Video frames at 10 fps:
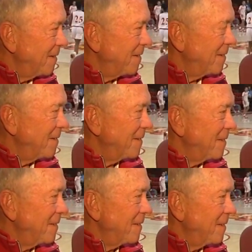
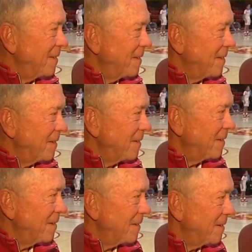
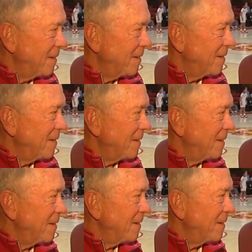
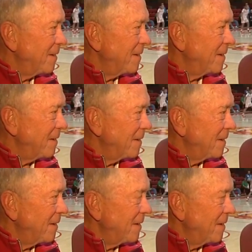
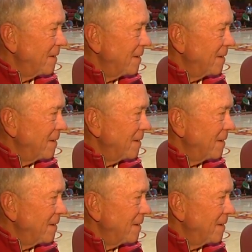(not speaking)